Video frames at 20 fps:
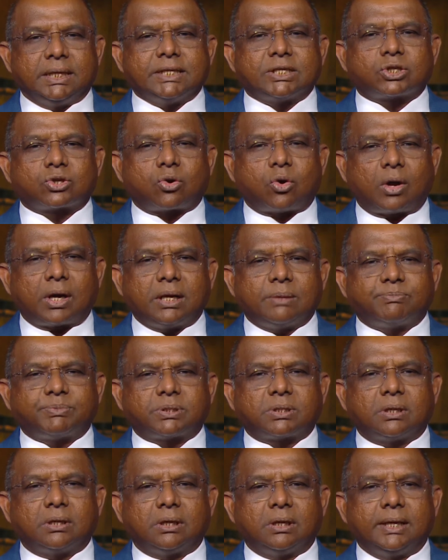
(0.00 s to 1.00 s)
Its
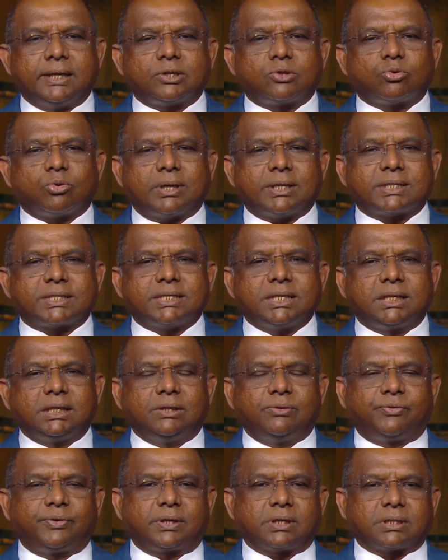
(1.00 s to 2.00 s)
collapse led to a
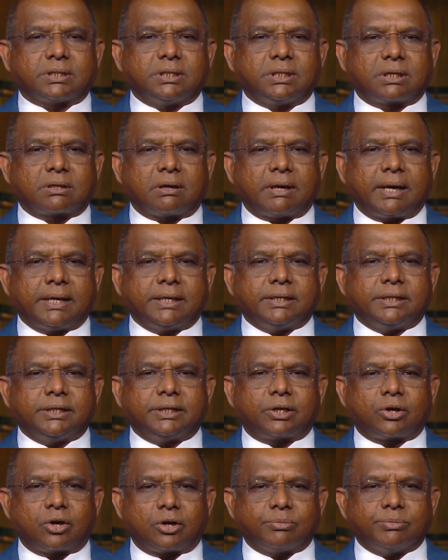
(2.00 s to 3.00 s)
significant decline
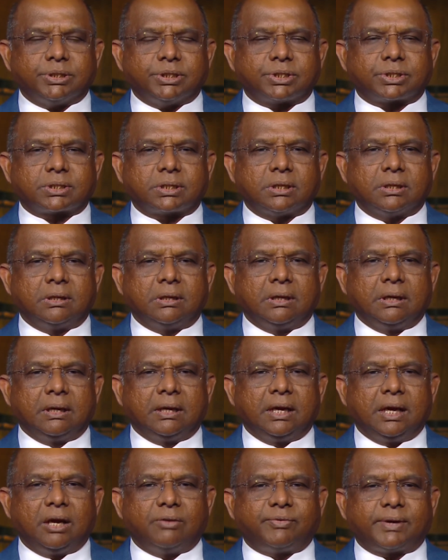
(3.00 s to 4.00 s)
in economies,
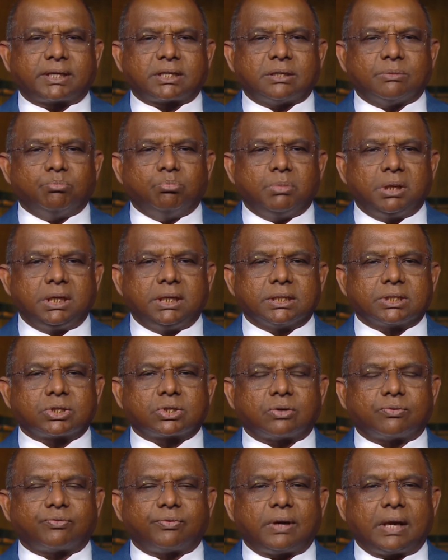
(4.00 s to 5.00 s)
affecting
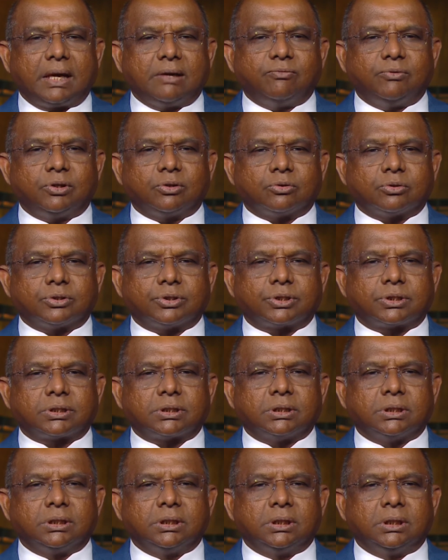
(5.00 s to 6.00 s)
millions of
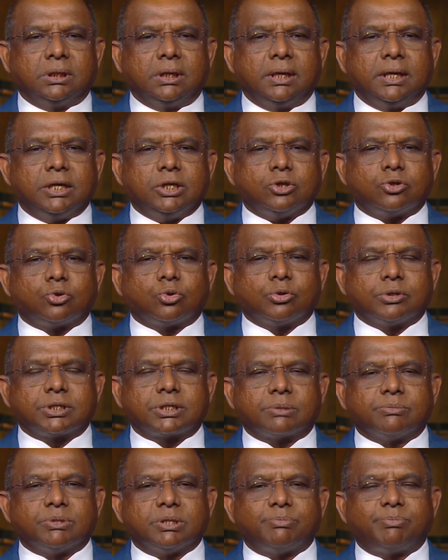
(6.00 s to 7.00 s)
livelihoods in
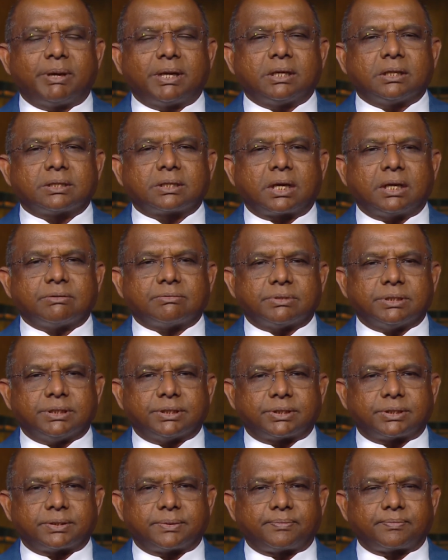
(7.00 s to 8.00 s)
tourism-dependent
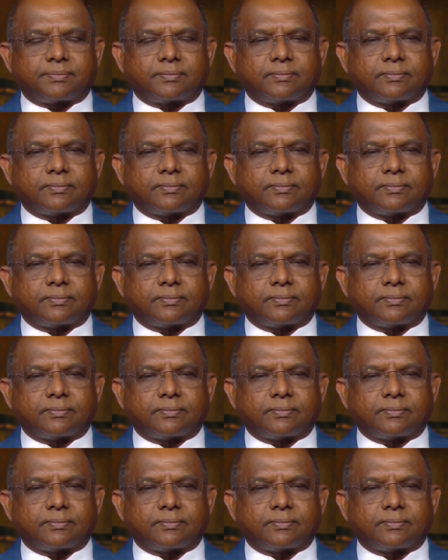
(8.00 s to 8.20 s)
countries.